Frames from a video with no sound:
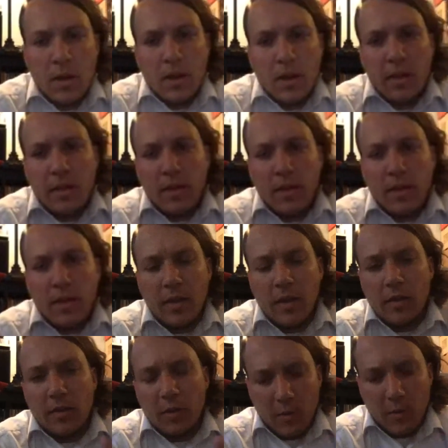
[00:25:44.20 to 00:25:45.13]
The
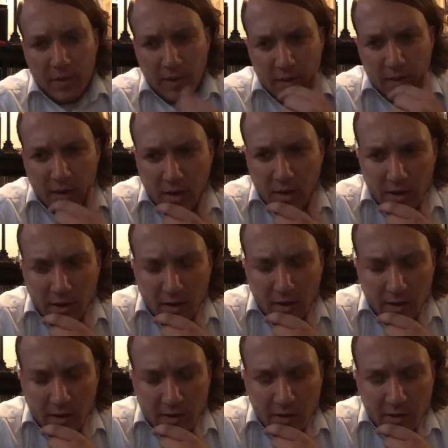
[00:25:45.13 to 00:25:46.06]
one thing that
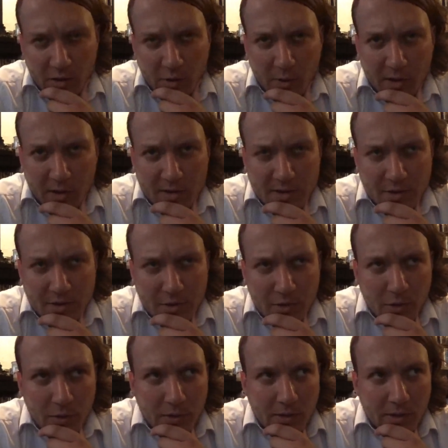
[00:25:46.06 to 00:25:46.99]
I took away
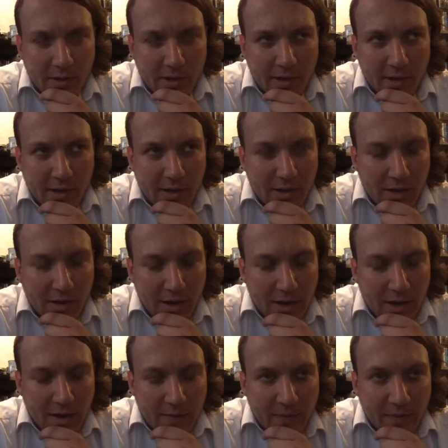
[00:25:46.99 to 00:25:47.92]
too, that
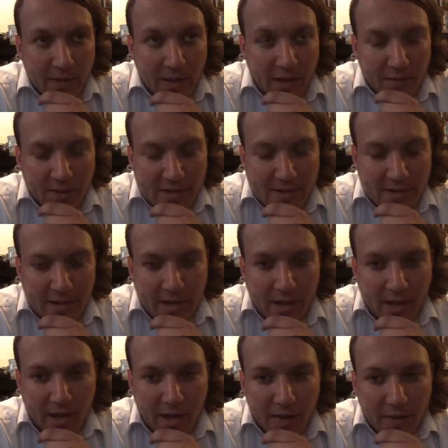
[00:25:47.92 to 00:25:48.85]
obviously I
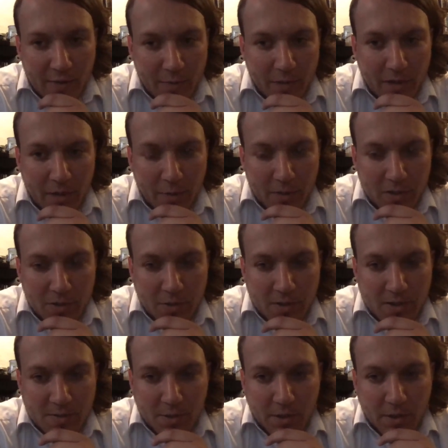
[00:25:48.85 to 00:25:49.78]
haven't been able to
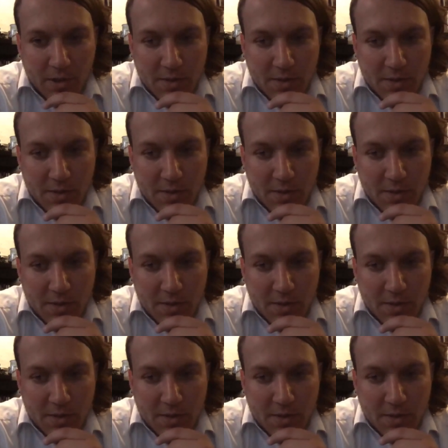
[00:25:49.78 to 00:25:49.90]
experience, but